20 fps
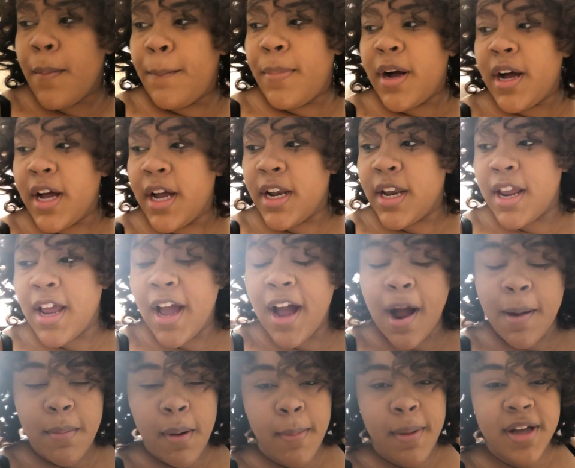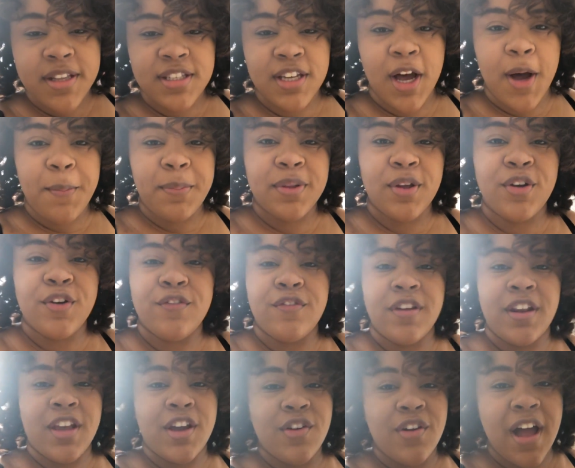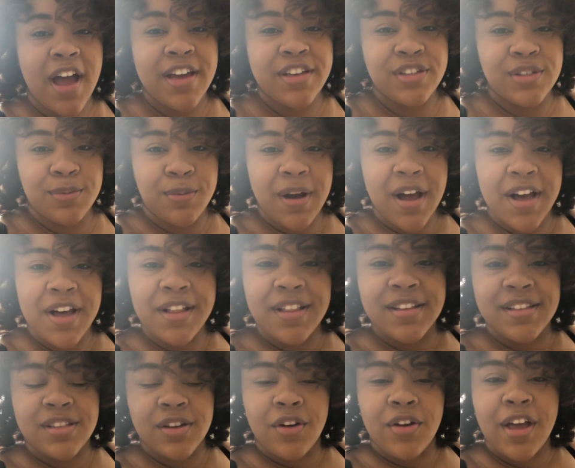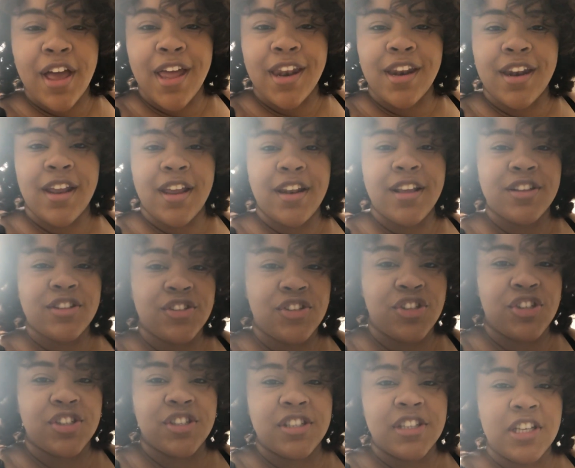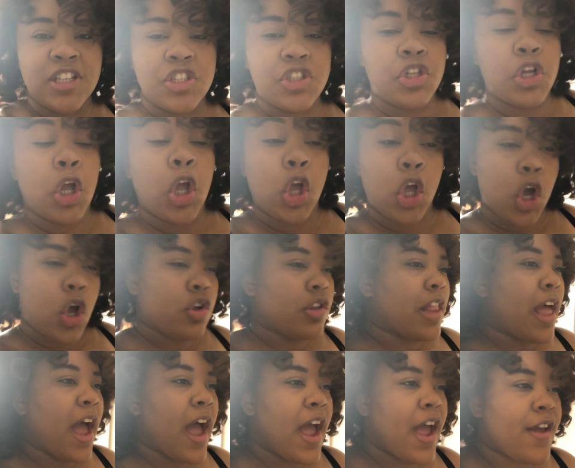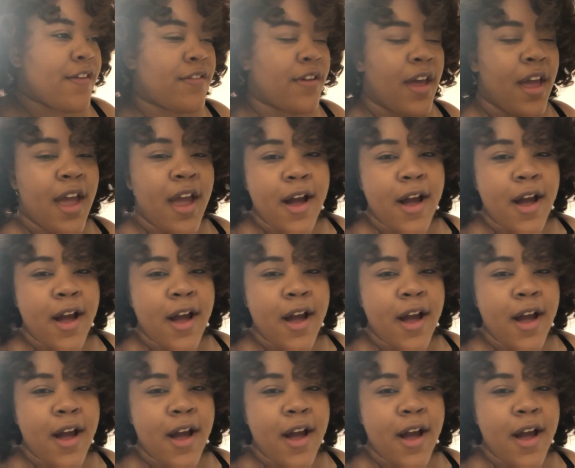But yeah, I'm about to upload a video as well. It's all edited. It just needs to go live.